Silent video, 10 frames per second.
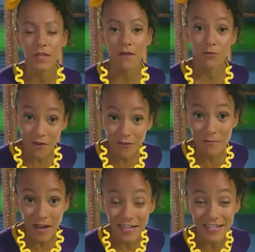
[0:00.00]
Have you ever
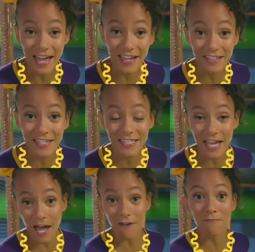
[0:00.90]
made a necklace
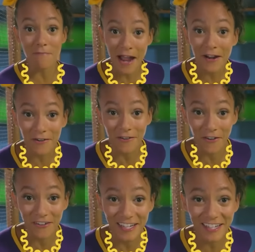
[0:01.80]
out of
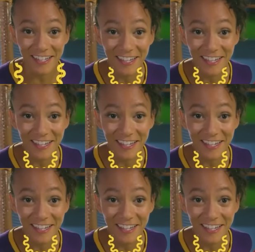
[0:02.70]
macaroni?